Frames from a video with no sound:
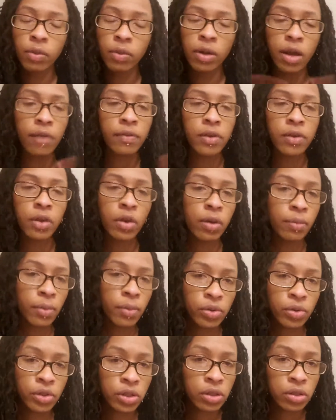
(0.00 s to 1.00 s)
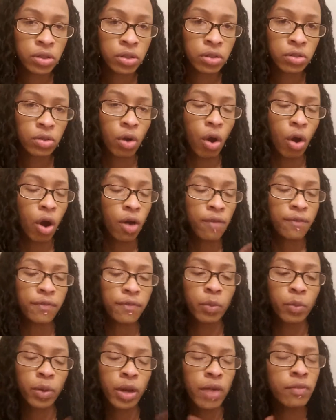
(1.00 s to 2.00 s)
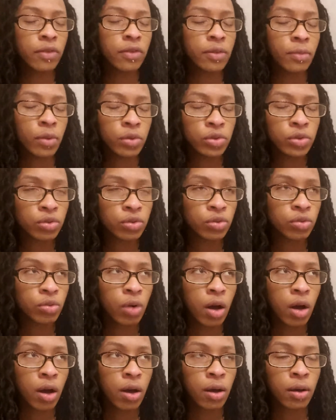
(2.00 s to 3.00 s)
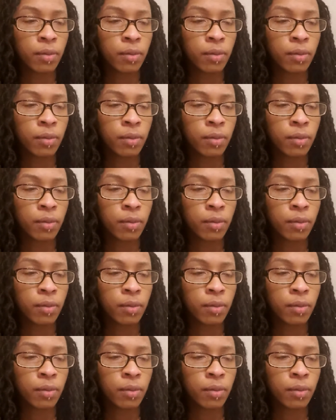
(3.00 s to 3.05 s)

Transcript: Whatever your emotions are, whatever emotional